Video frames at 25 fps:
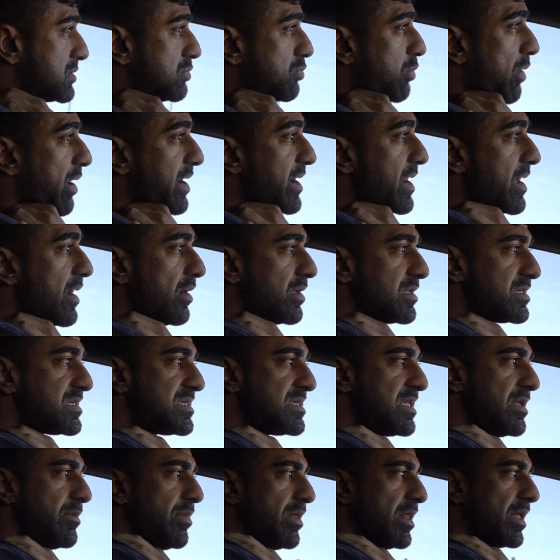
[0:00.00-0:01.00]
right now it's
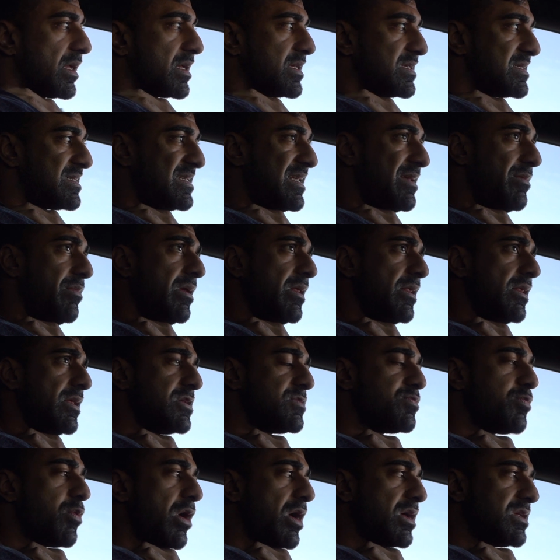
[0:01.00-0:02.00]
seeming like a
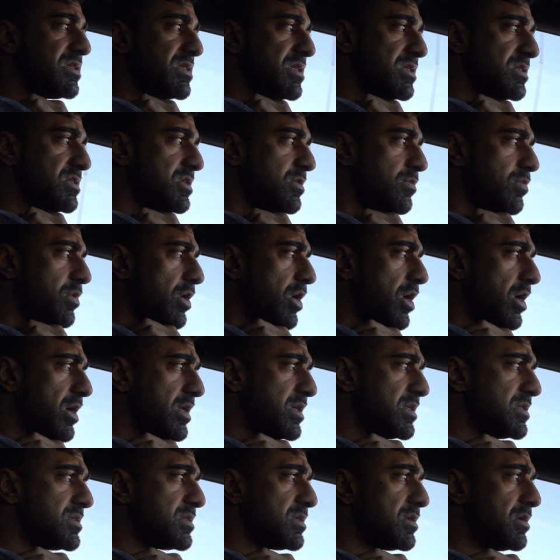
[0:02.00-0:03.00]
seamless process to be
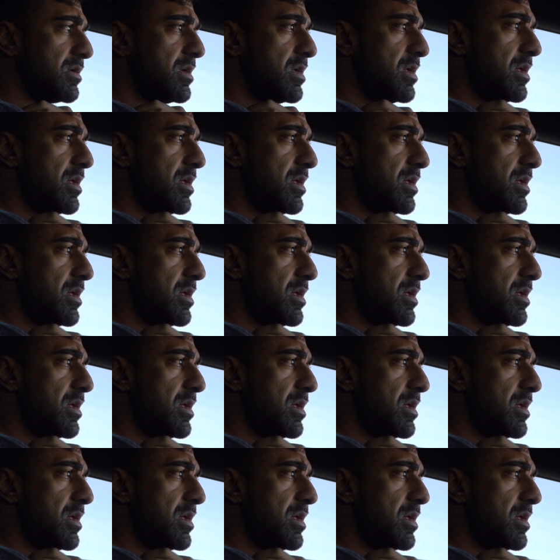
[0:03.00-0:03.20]
honest.